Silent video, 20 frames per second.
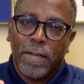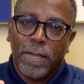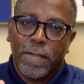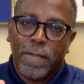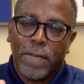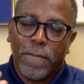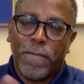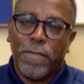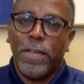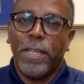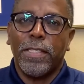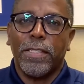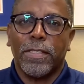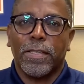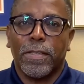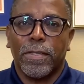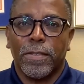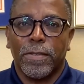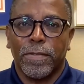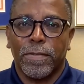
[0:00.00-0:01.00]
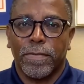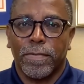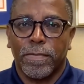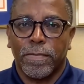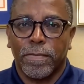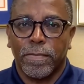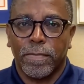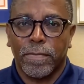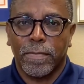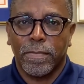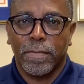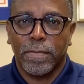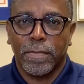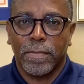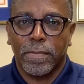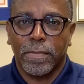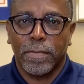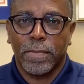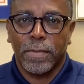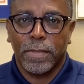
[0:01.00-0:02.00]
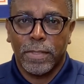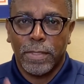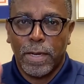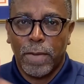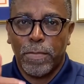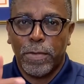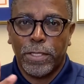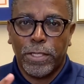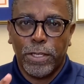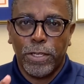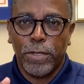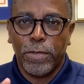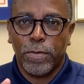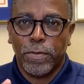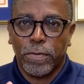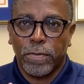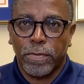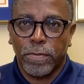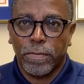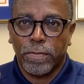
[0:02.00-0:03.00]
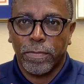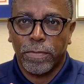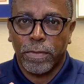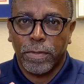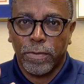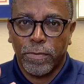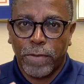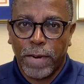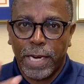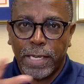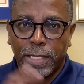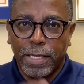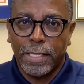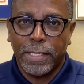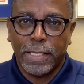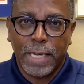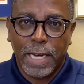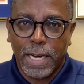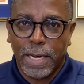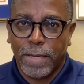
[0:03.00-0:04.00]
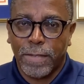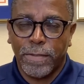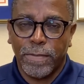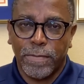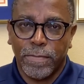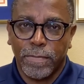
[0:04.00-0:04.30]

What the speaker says: the physical. Number two, write this down.